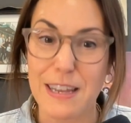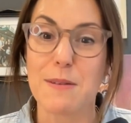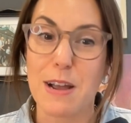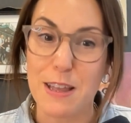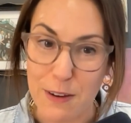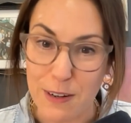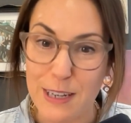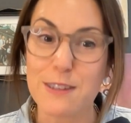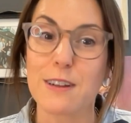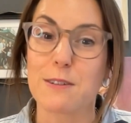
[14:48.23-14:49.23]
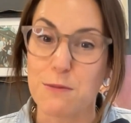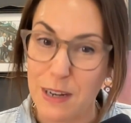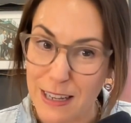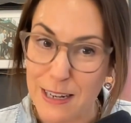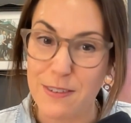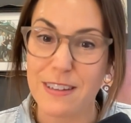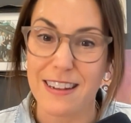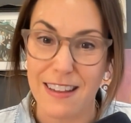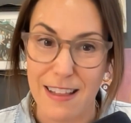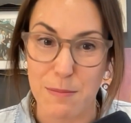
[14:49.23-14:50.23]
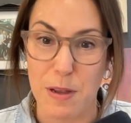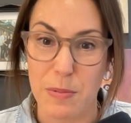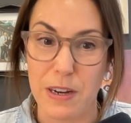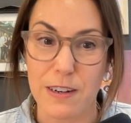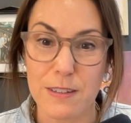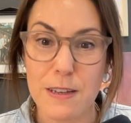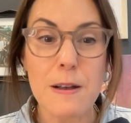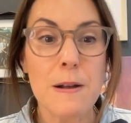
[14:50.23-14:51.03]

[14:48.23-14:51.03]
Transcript: And my 30s looked really different than a lot of my peers.